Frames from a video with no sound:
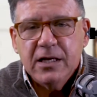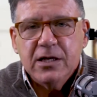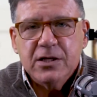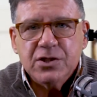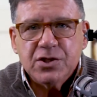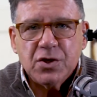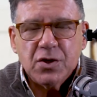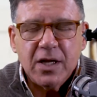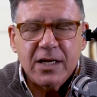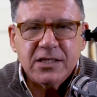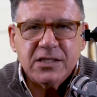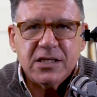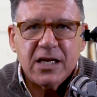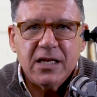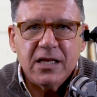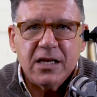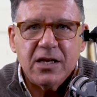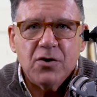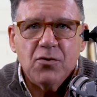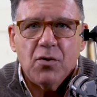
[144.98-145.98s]
So let's say
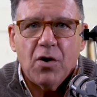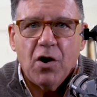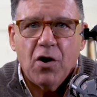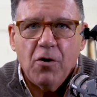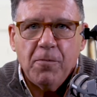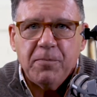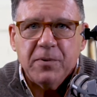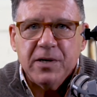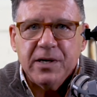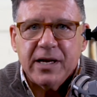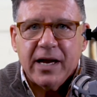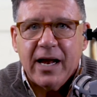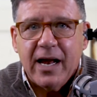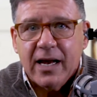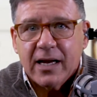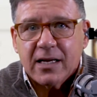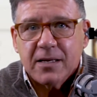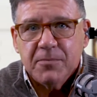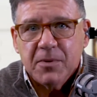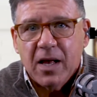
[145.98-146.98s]
that you opened a
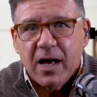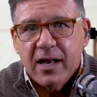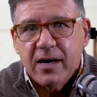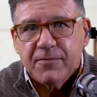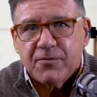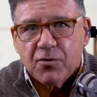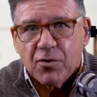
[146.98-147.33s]
HECM line of